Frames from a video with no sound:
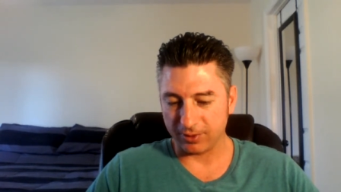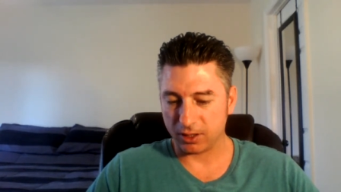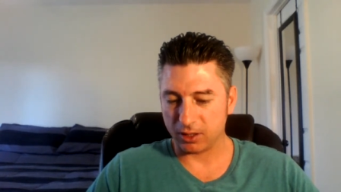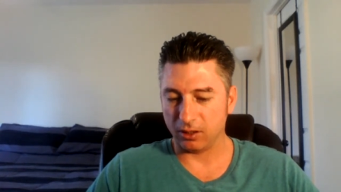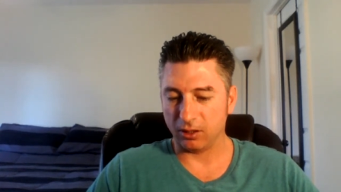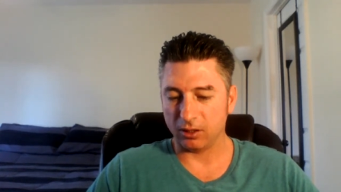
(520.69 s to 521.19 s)

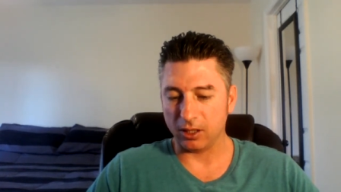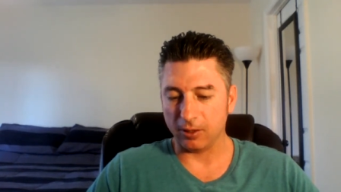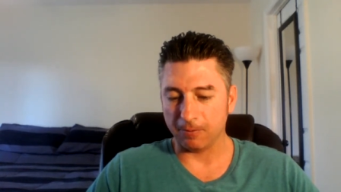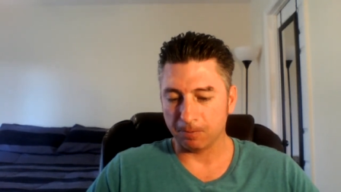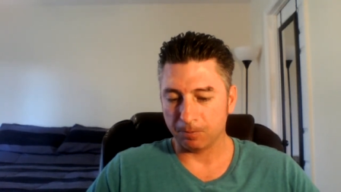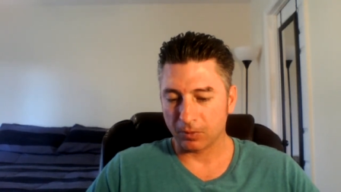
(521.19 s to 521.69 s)

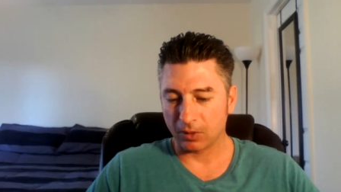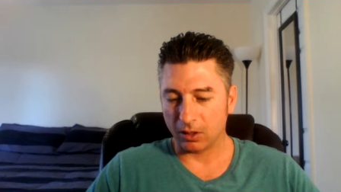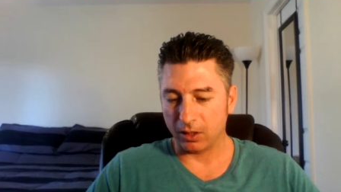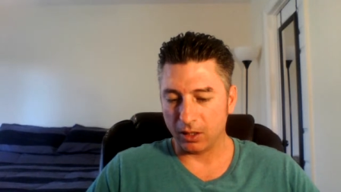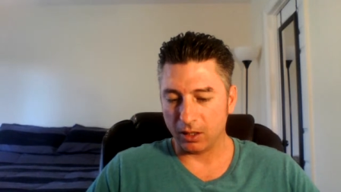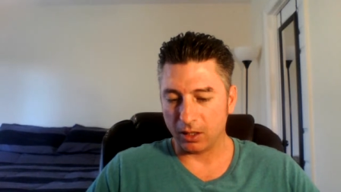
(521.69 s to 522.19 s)
facility
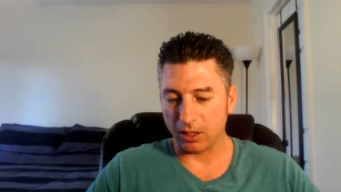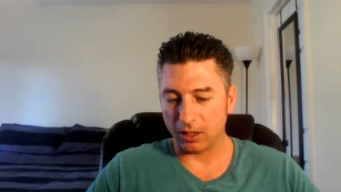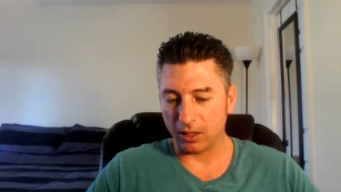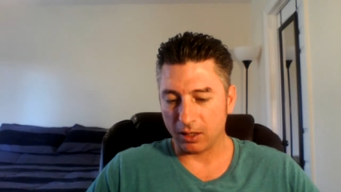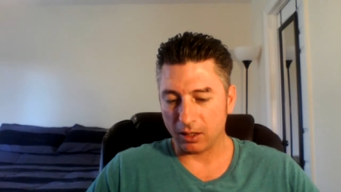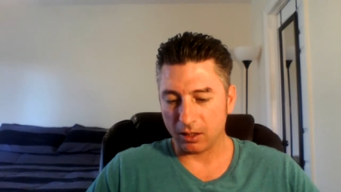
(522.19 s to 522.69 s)
in
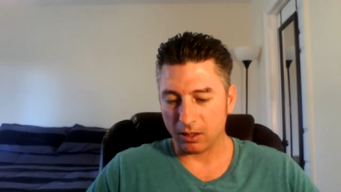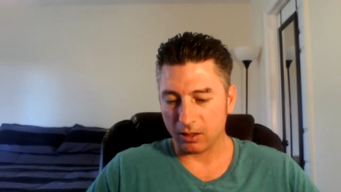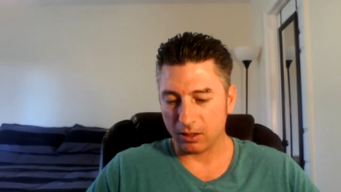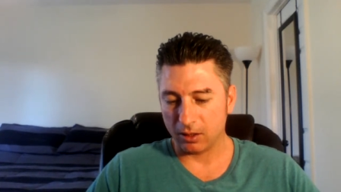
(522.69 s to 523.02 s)
an